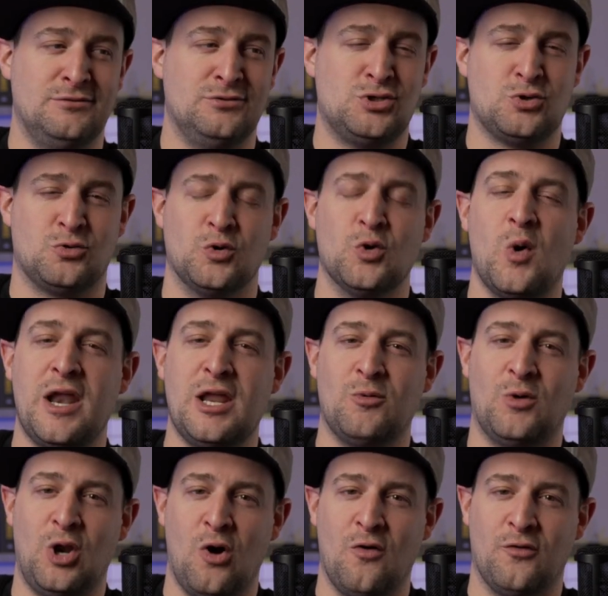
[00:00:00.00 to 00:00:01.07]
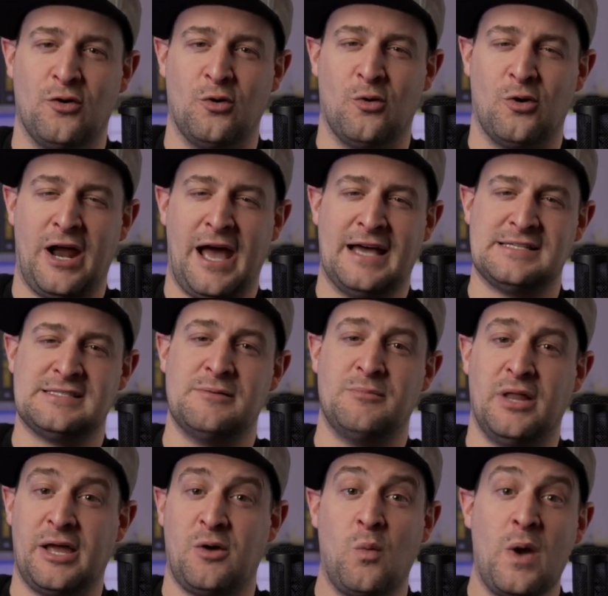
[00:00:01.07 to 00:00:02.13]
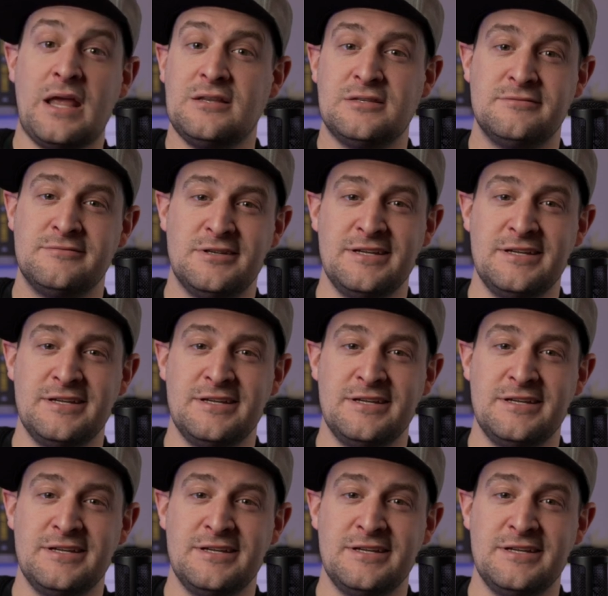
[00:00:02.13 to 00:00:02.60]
screw anyone over or ask them to like wait